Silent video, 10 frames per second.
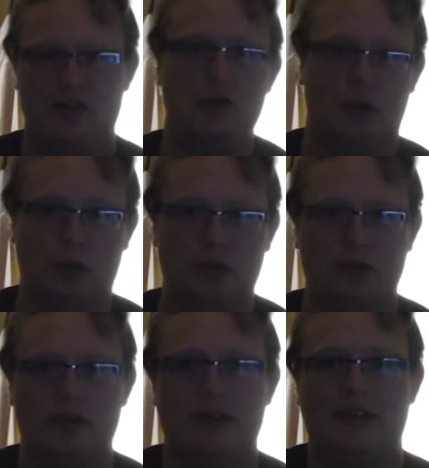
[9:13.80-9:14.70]
I knew
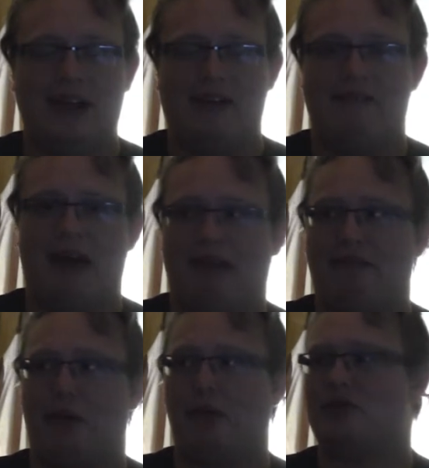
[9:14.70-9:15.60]

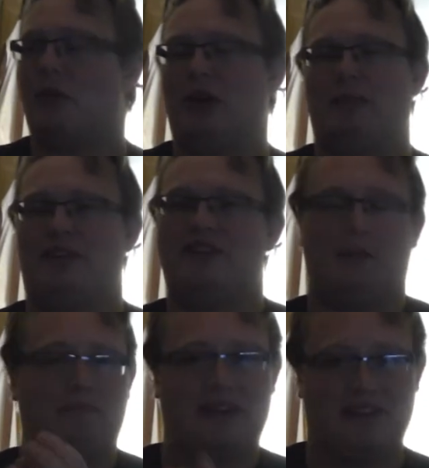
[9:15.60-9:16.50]
that there was going to be
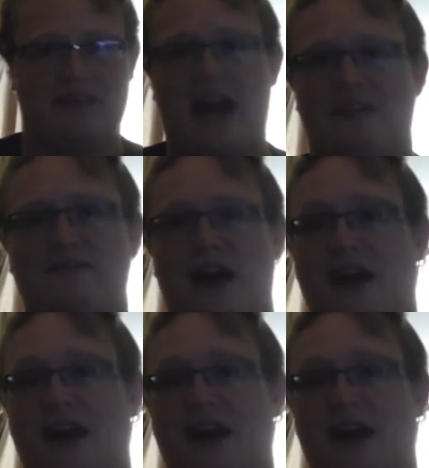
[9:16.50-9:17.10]
something to that